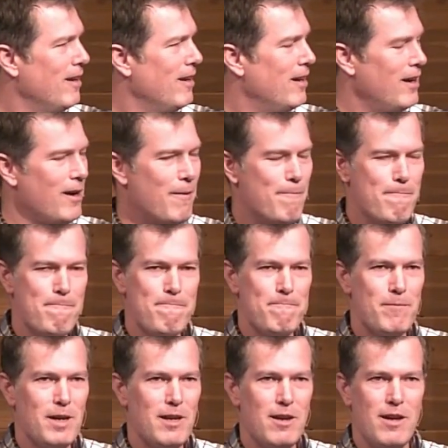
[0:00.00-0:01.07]
Um,
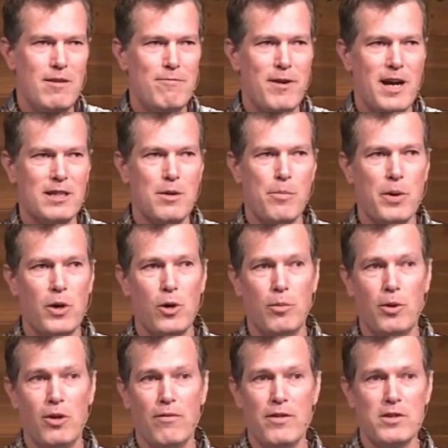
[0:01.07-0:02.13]
in fact, the
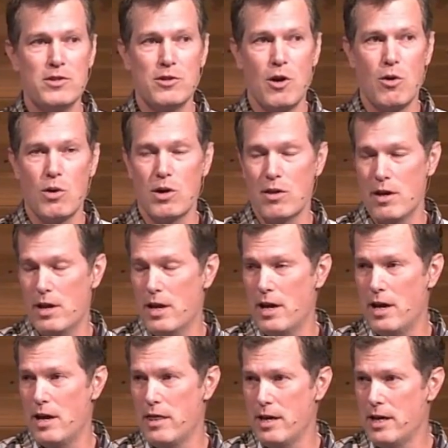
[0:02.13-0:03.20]
parable of the sower that
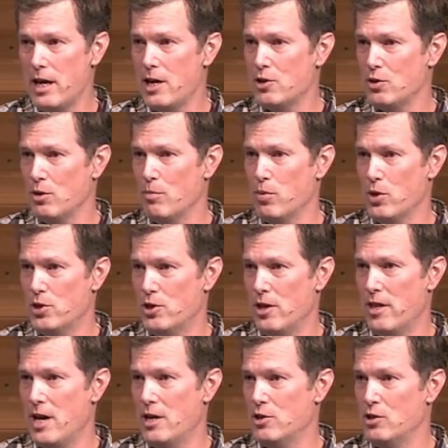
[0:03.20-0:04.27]
I think Angela preached on
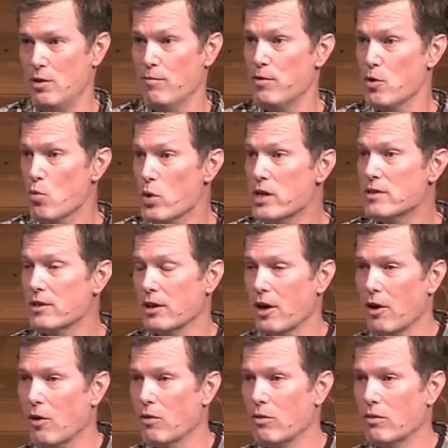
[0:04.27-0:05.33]
that just a few weeks
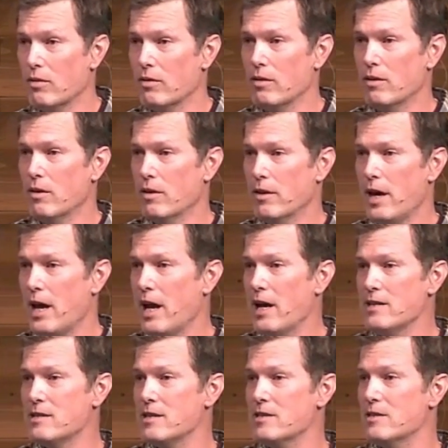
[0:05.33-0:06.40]
ago that
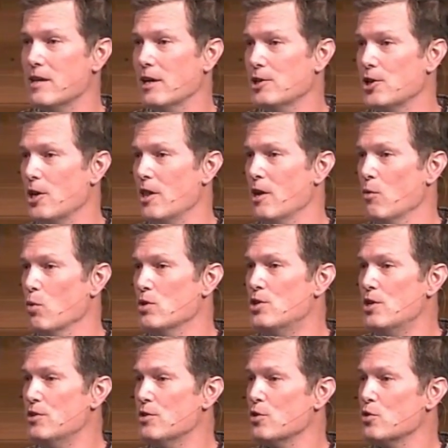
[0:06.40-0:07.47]
has this section in there where Jesus